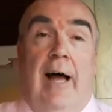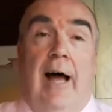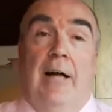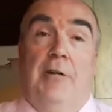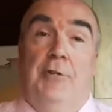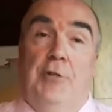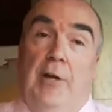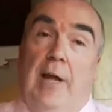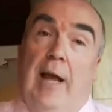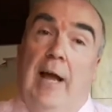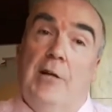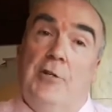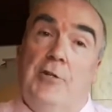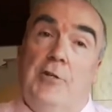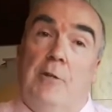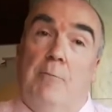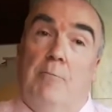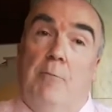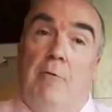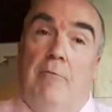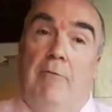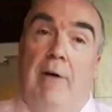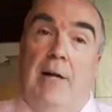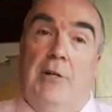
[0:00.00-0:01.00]

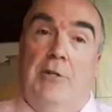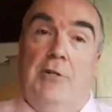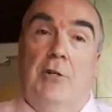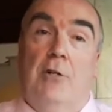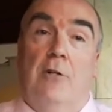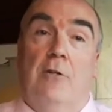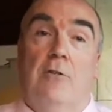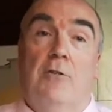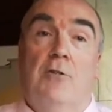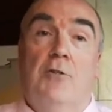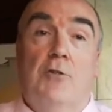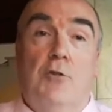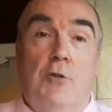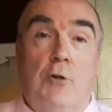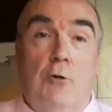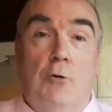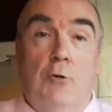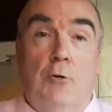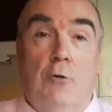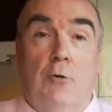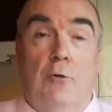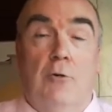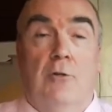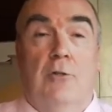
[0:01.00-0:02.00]
educational professionals,
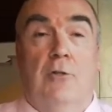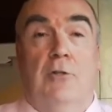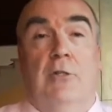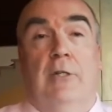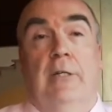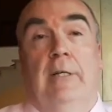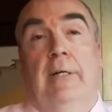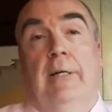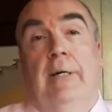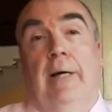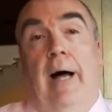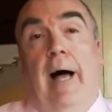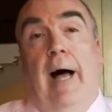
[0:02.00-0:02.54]
schools,